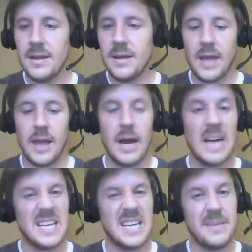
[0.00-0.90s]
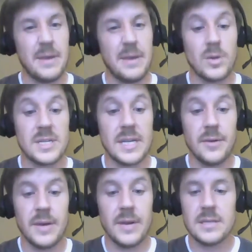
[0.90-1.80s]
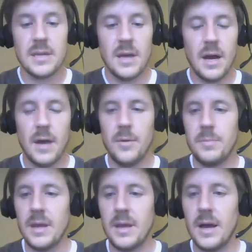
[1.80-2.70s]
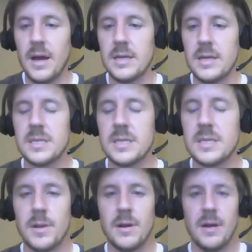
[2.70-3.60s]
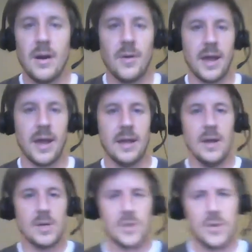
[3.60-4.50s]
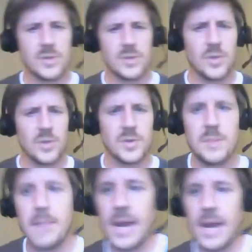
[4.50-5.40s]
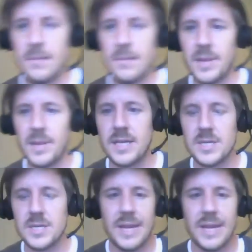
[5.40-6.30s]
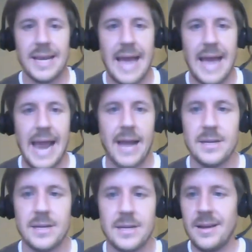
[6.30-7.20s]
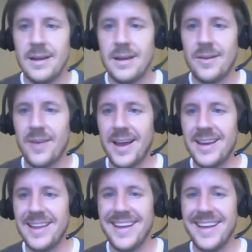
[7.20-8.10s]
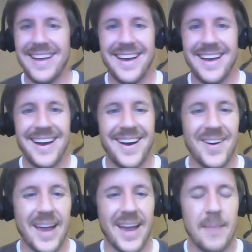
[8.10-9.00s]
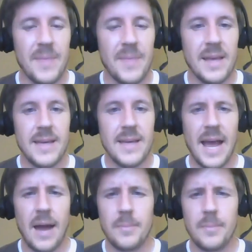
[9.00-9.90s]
Okay, uh, TV or series uh, would be uh, similar. Okay, so those those are the main places we can act, right? Yes. Okay. Now,